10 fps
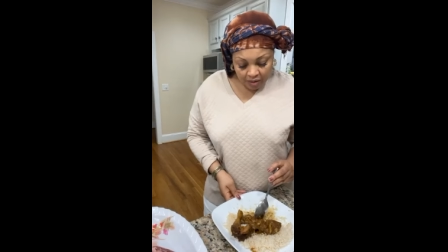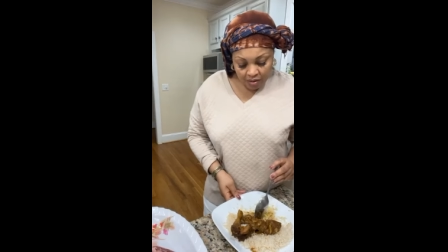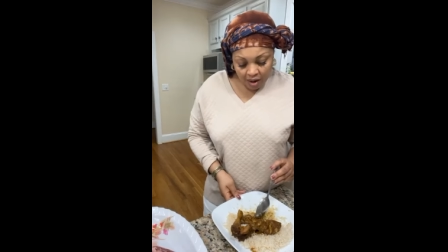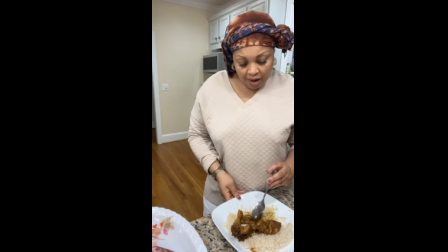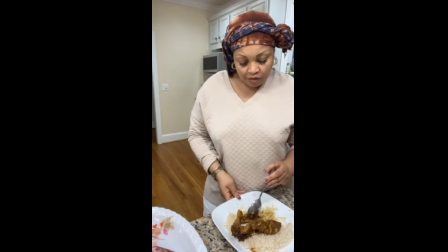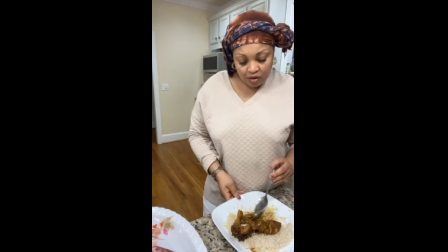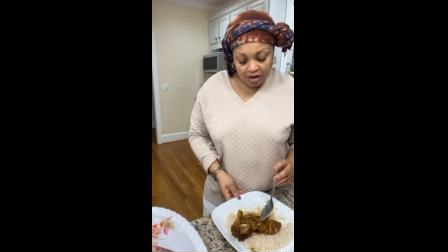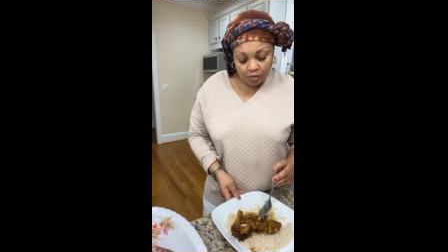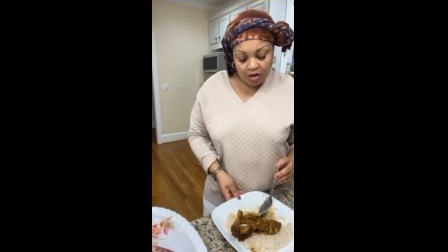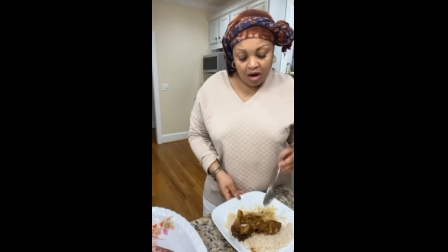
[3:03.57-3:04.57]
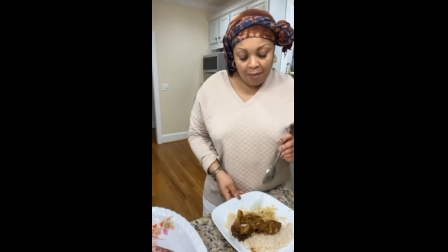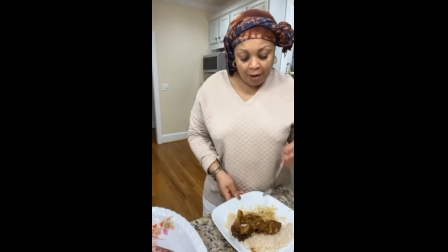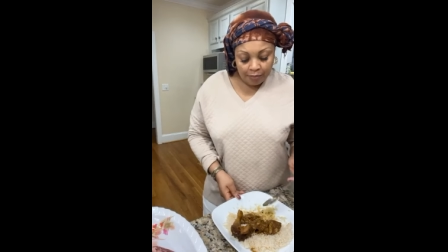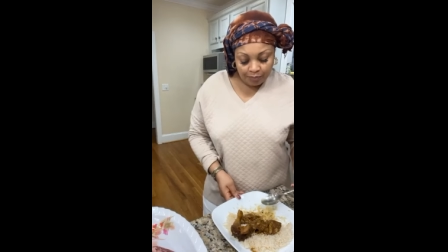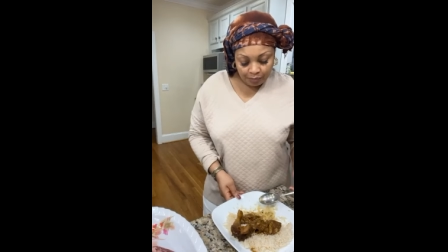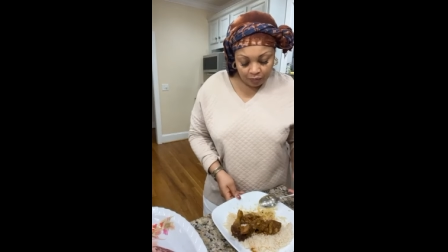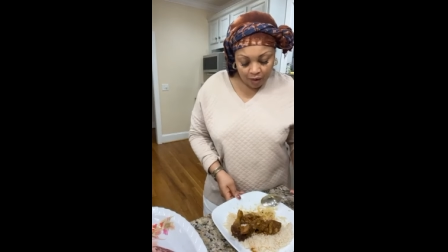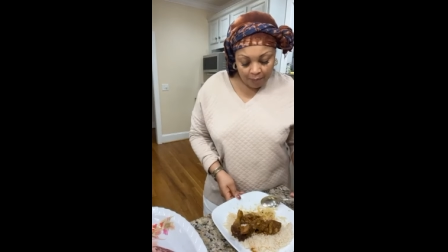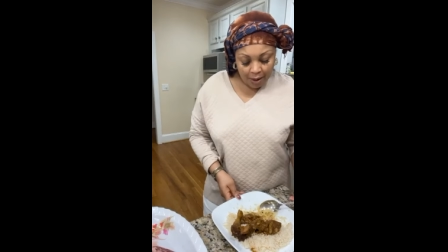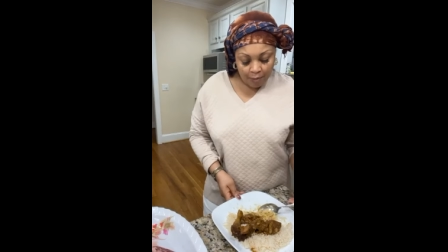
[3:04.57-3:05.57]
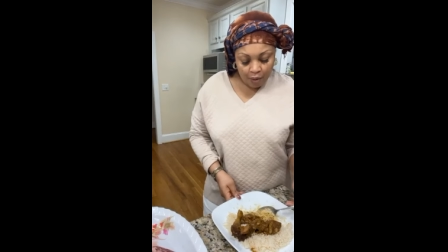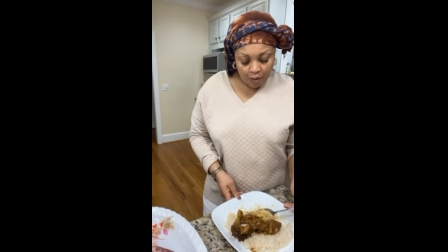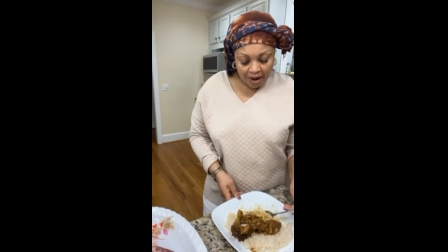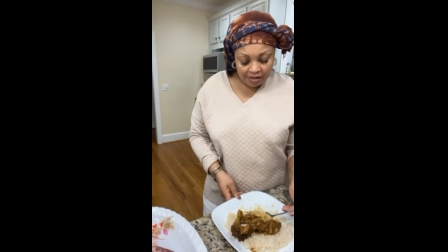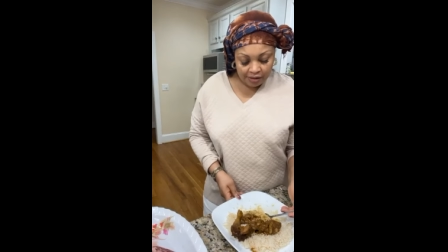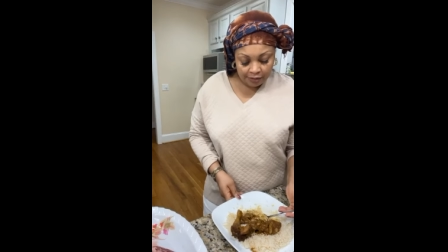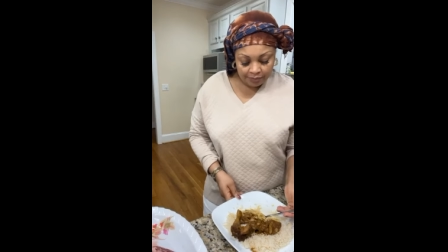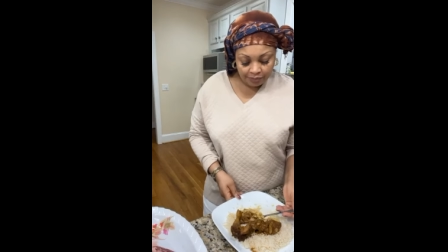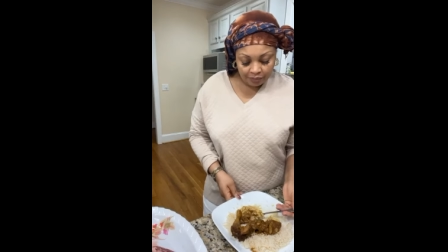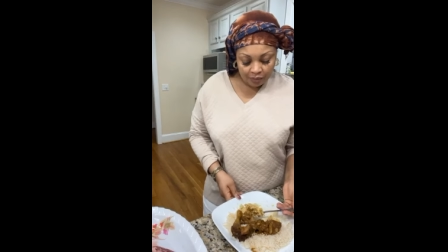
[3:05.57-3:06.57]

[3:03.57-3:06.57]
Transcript: I don't know how to explain about parboiled rice.